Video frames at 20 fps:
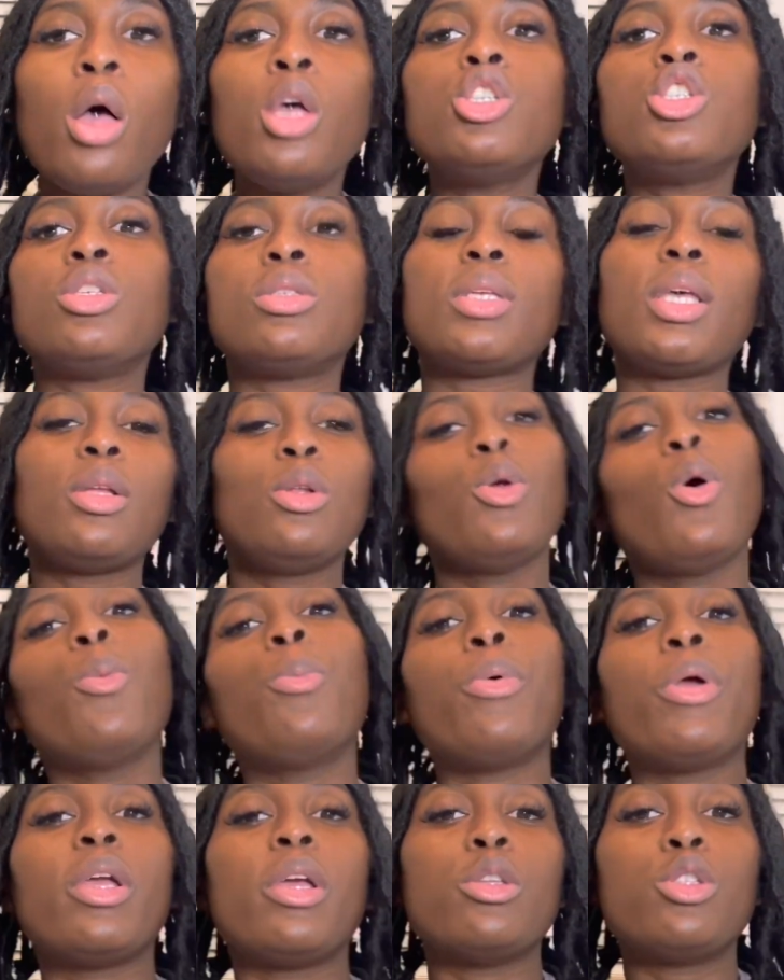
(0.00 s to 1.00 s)
She's like, no,
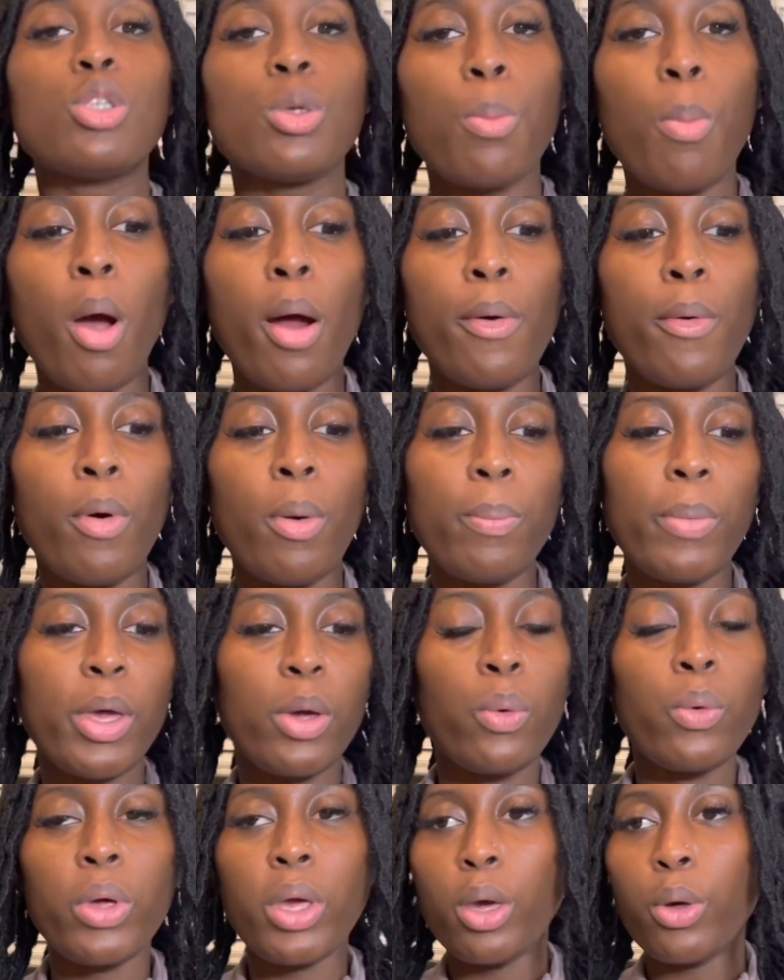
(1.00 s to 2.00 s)
bring it tomorrow. I'm
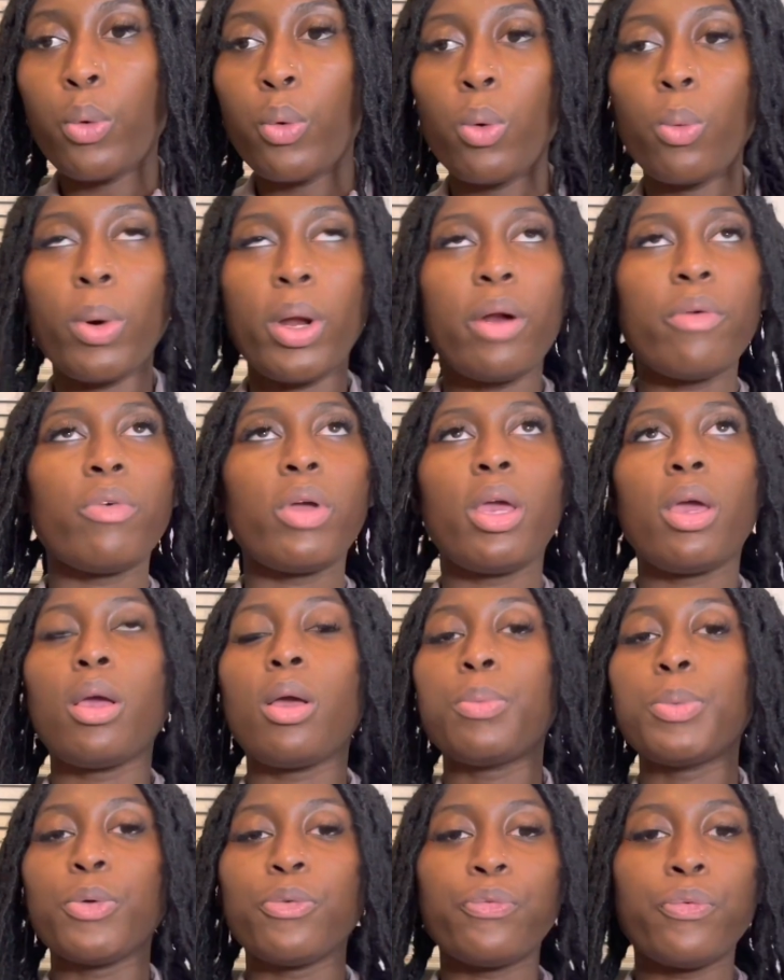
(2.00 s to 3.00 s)
like, okay, cool, whatever.
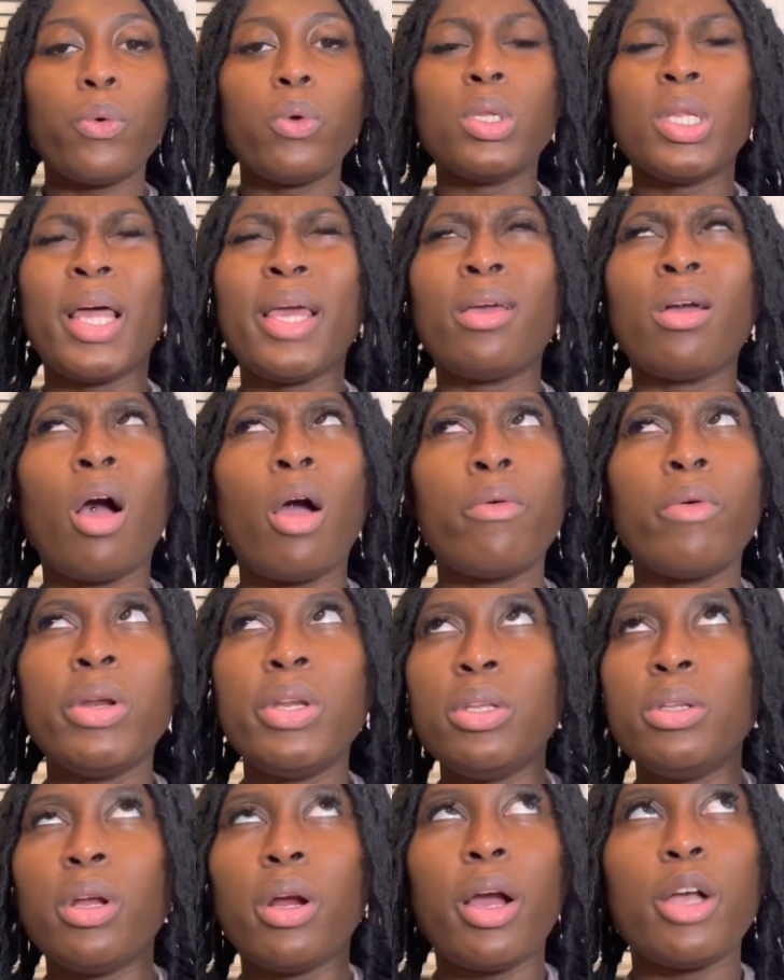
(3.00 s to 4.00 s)
Hang up the phone. Like,
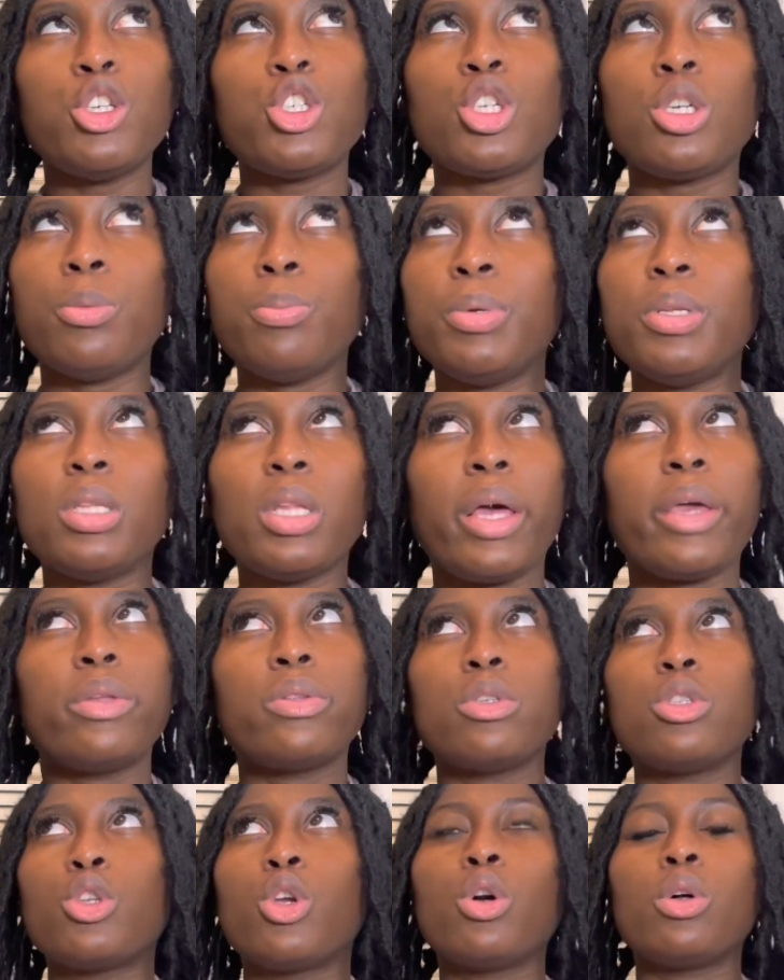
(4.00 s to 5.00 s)
already there, I should have been like,
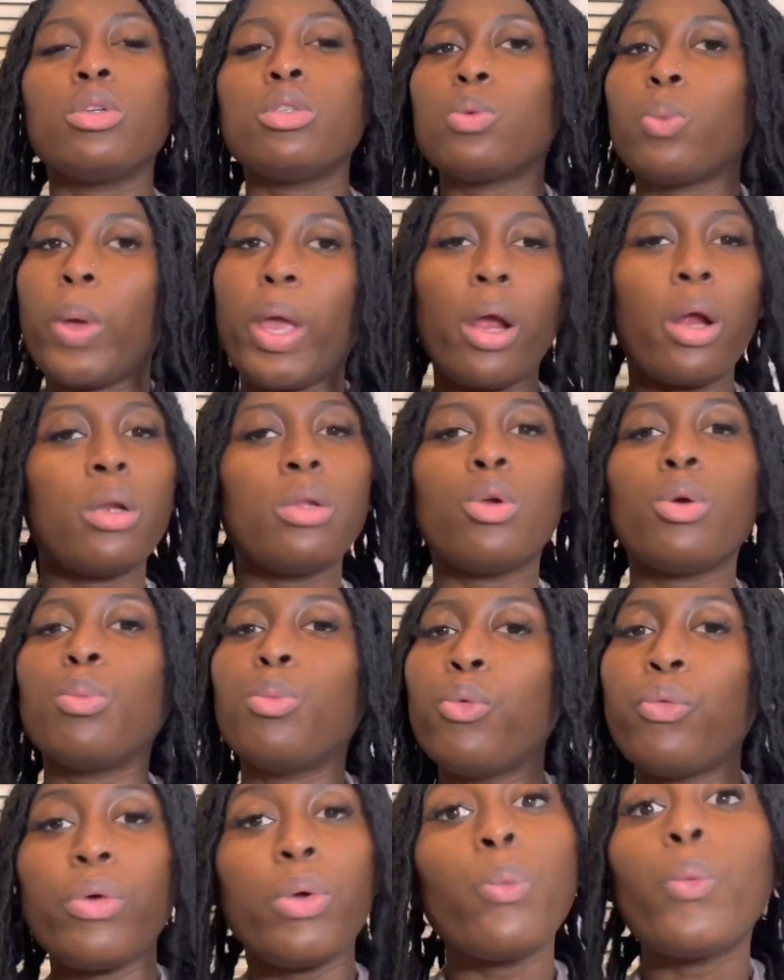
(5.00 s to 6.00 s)
this girl is weird. You're
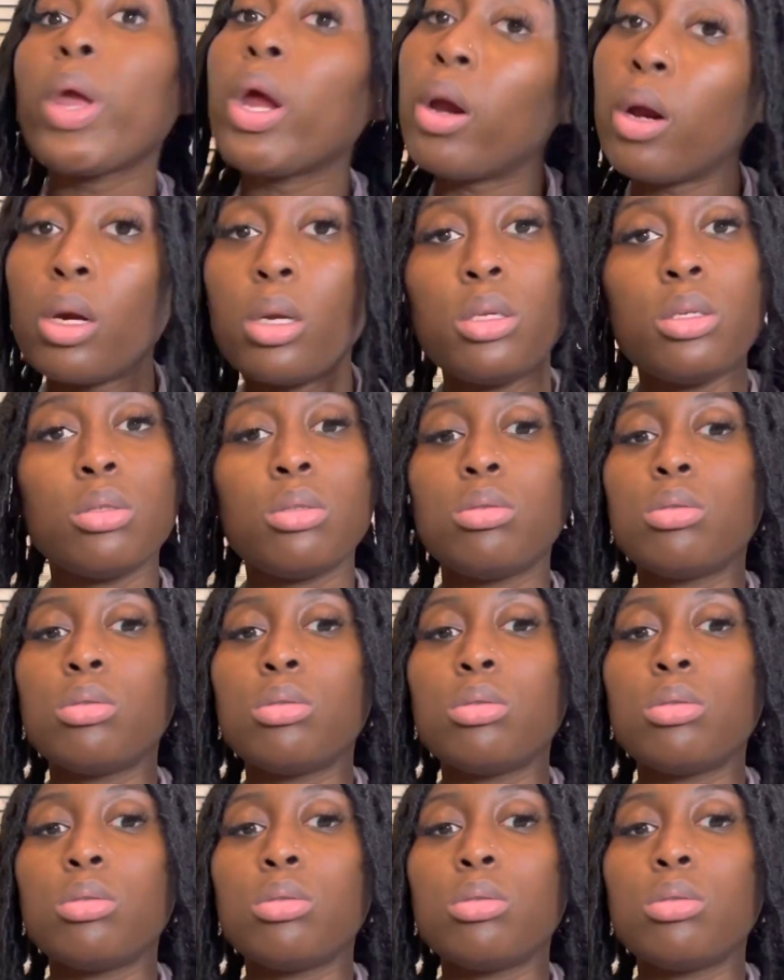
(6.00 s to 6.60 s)
moving weird.